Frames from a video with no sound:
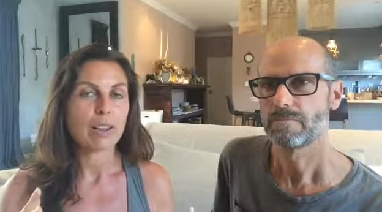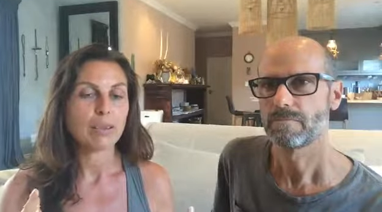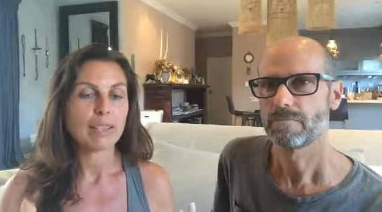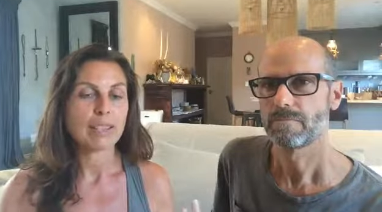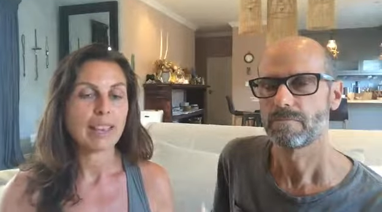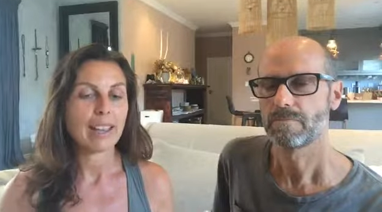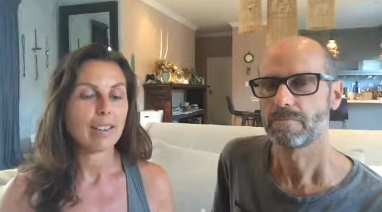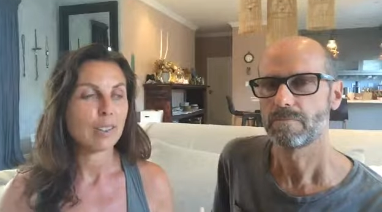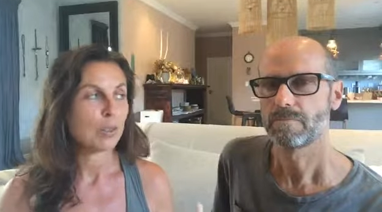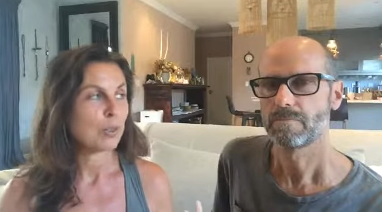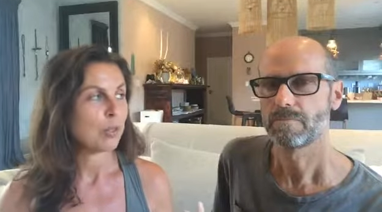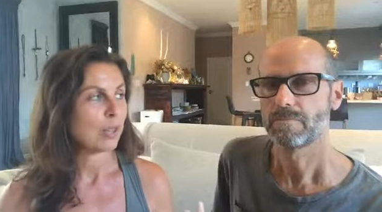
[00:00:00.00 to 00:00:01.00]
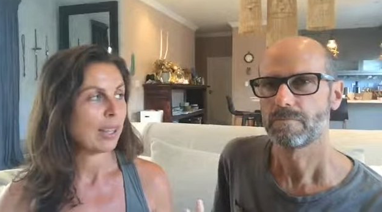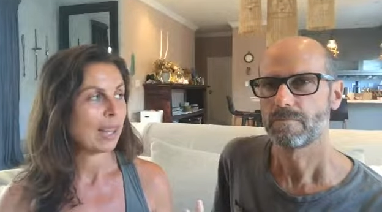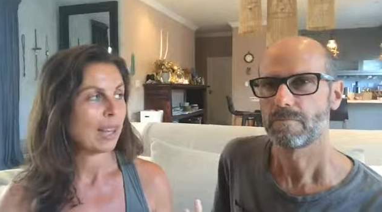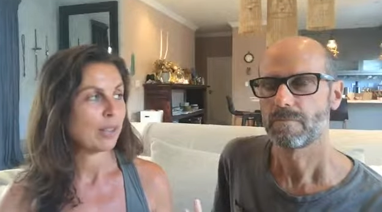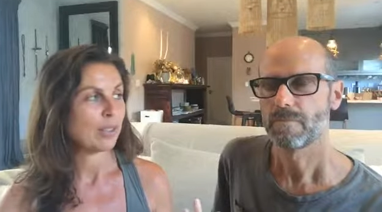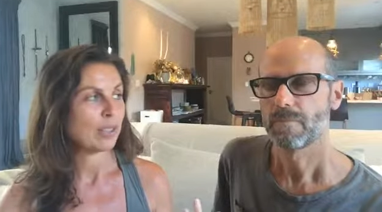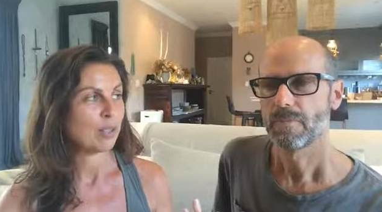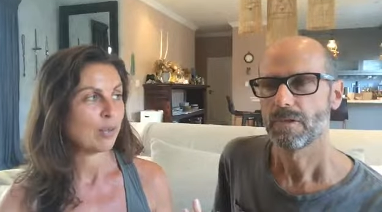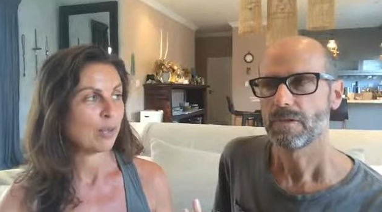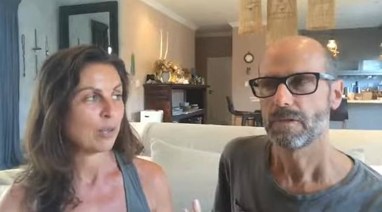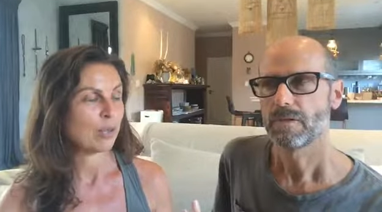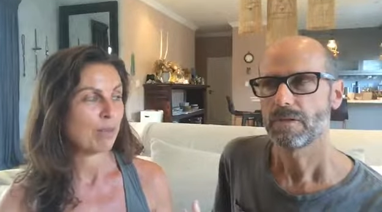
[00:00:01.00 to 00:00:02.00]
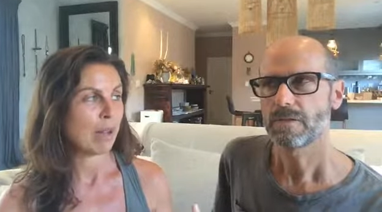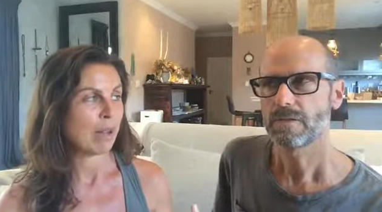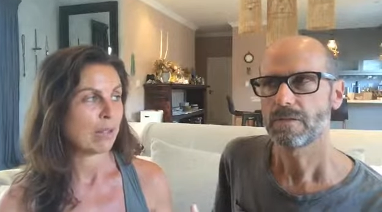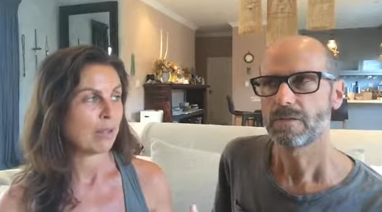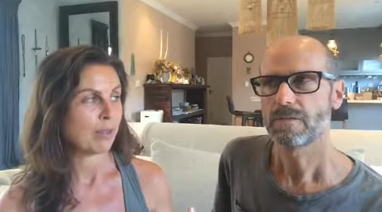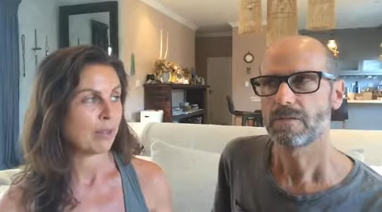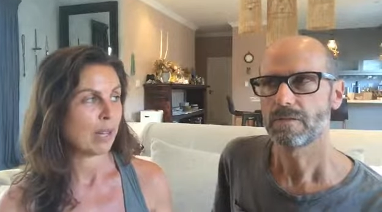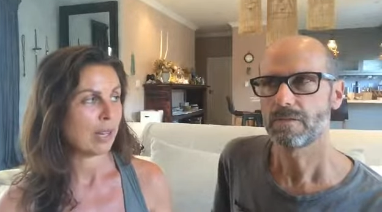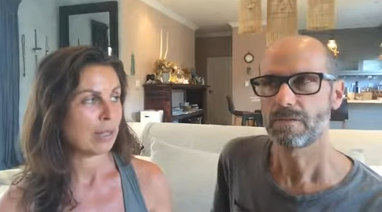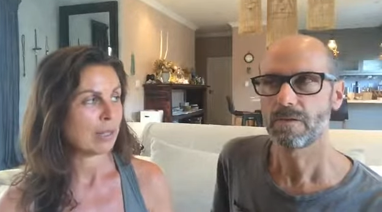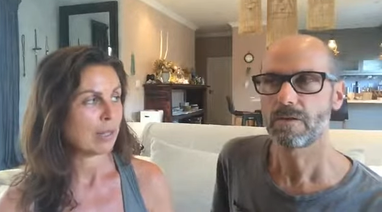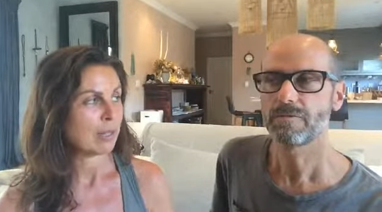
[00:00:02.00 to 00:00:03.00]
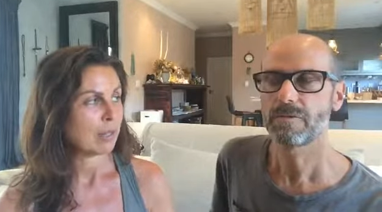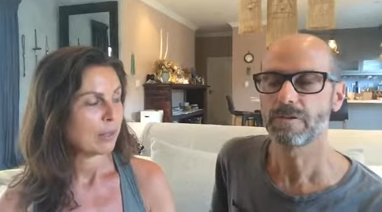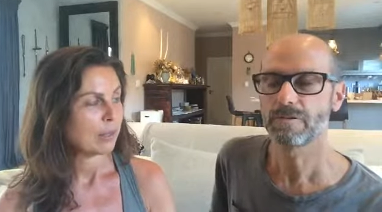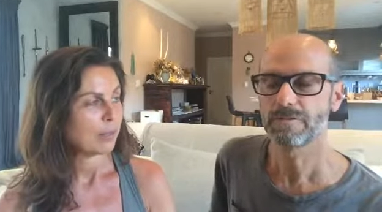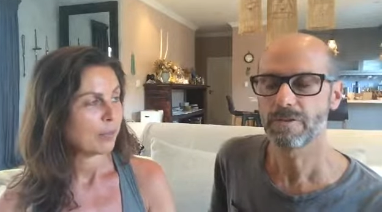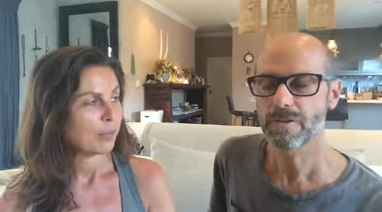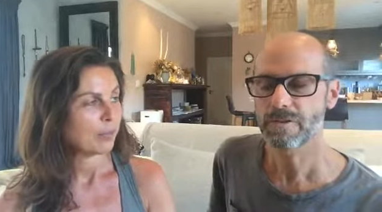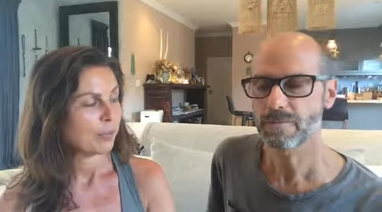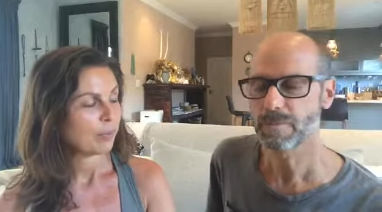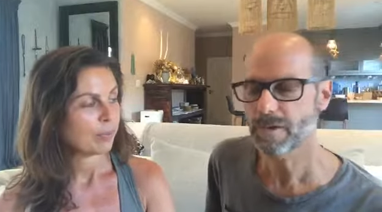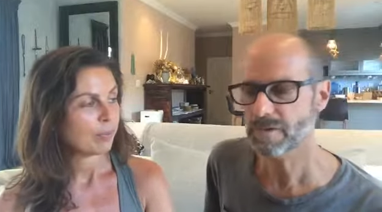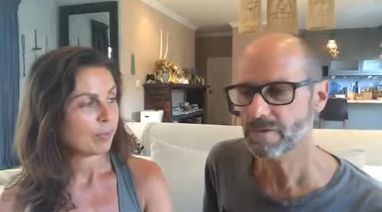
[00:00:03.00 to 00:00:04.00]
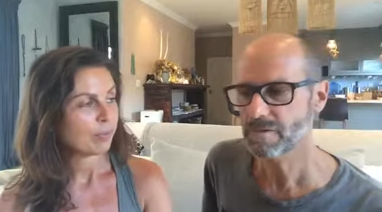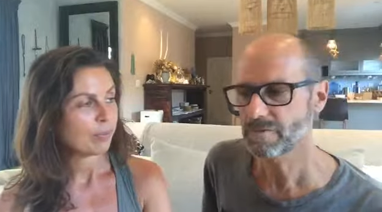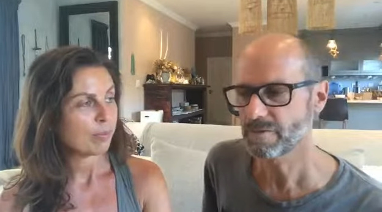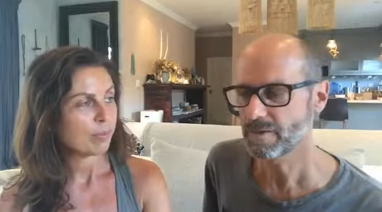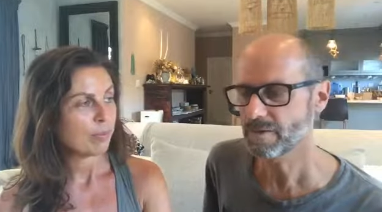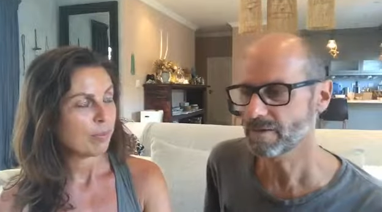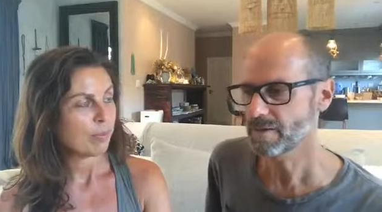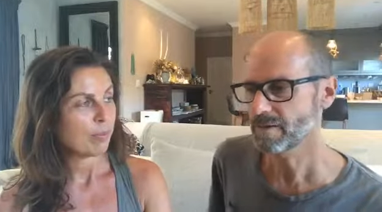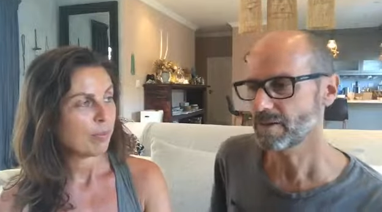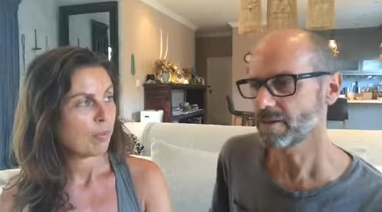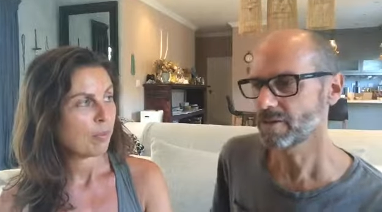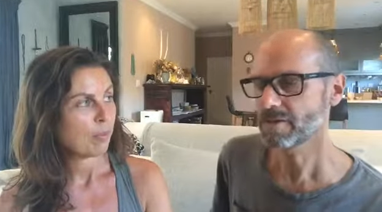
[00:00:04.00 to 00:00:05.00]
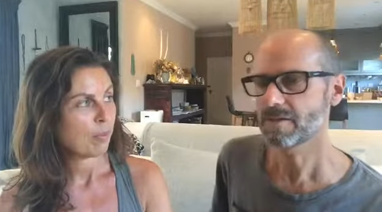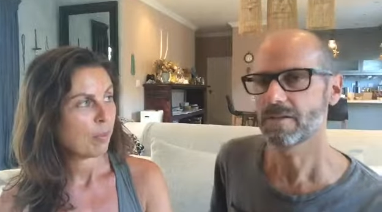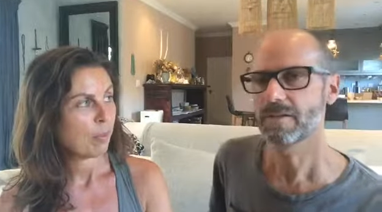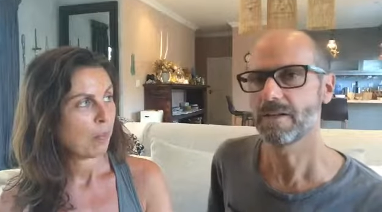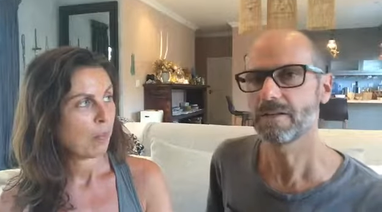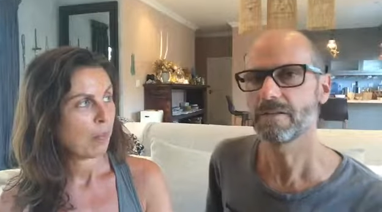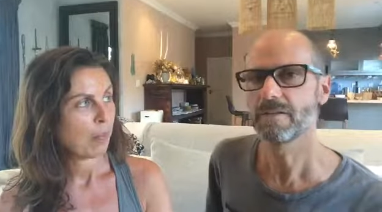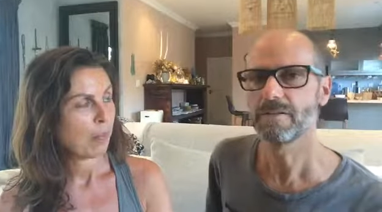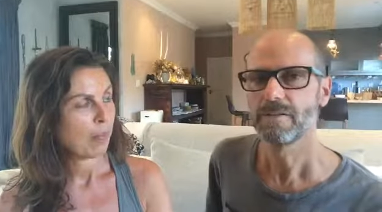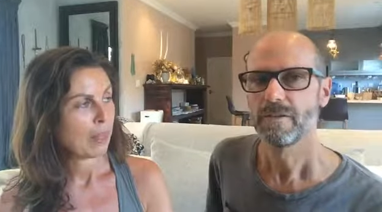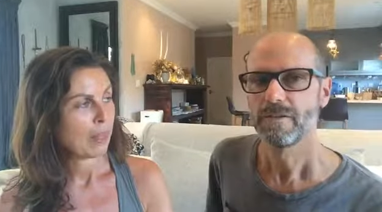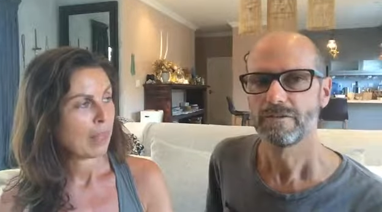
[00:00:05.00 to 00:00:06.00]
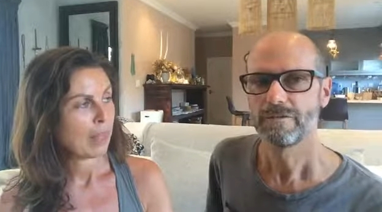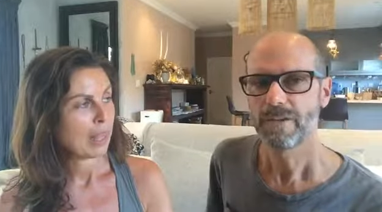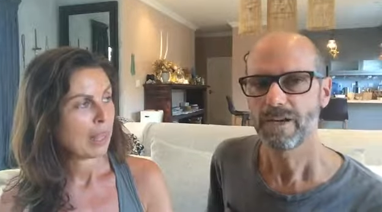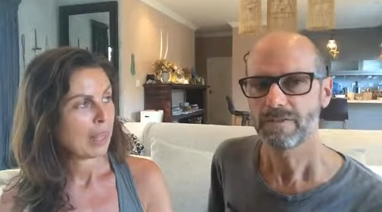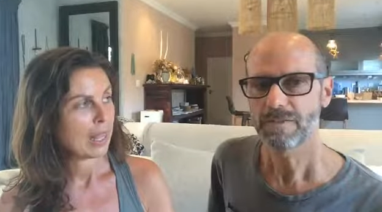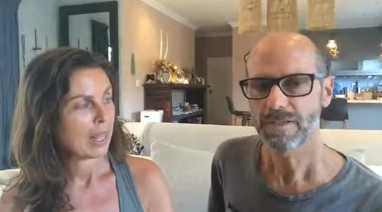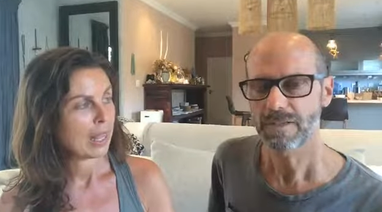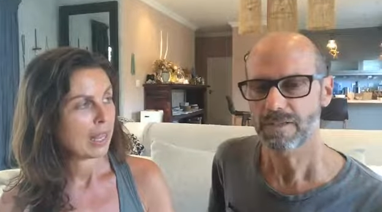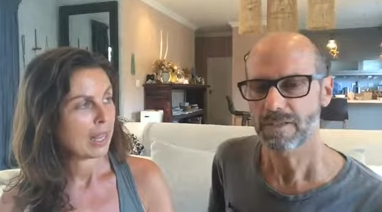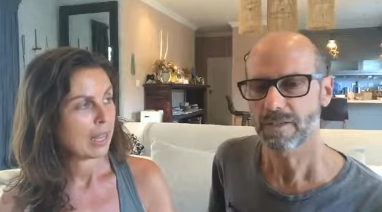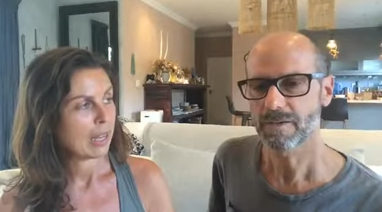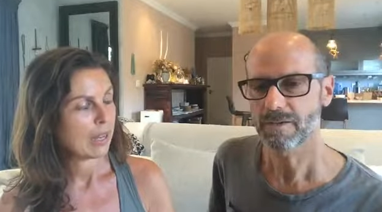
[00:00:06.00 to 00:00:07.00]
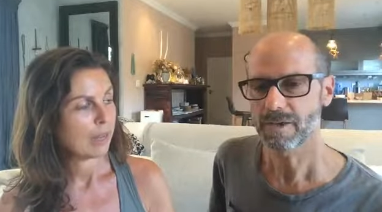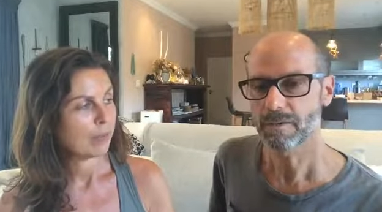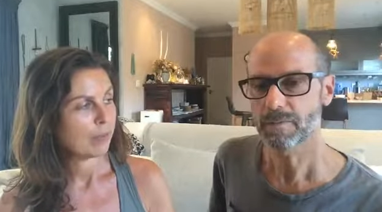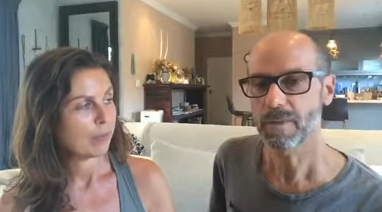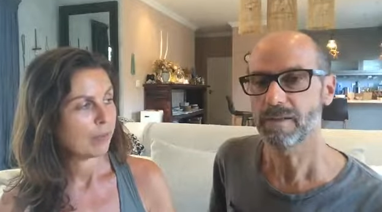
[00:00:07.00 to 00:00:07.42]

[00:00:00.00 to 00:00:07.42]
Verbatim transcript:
Speaker 1: I mean, Gary also, like after his first
Speaker 2: yeah, master so fast. After the first Master Fast, I then lost another five, six kilograms. By